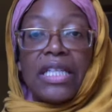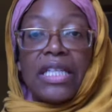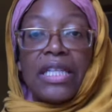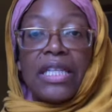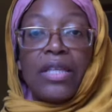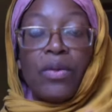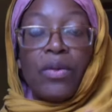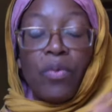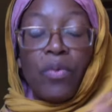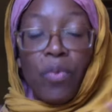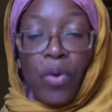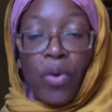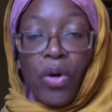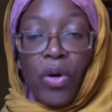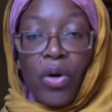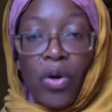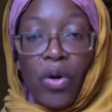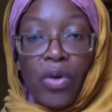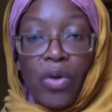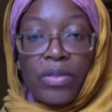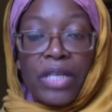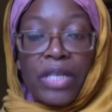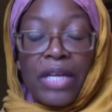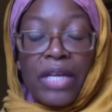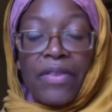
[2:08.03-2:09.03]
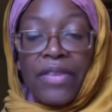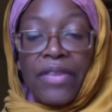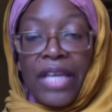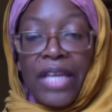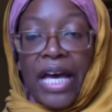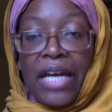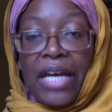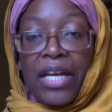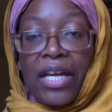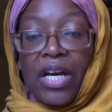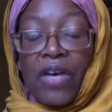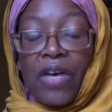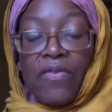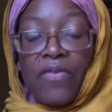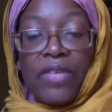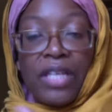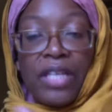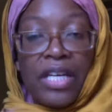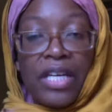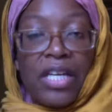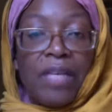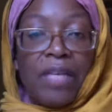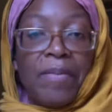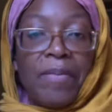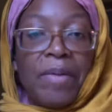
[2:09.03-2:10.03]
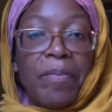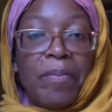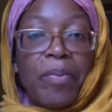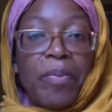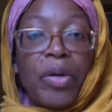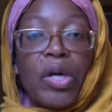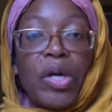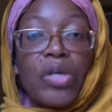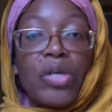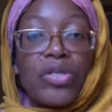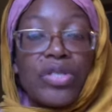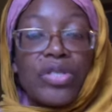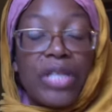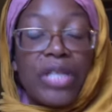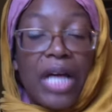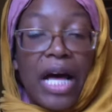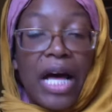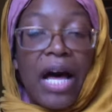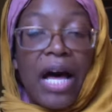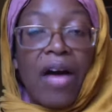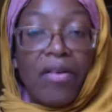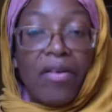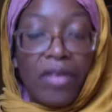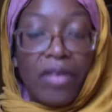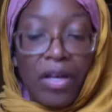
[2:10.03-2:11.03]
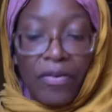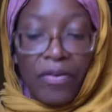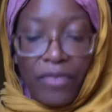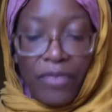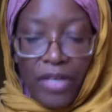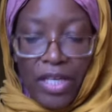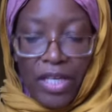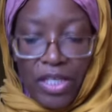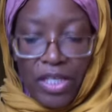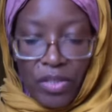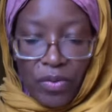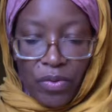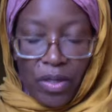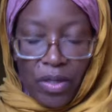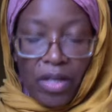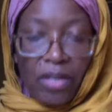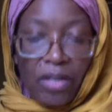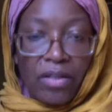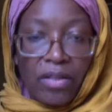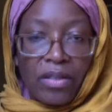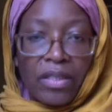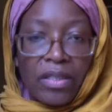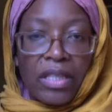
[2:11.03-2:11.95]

the world and that of the enemy purged out of Israel.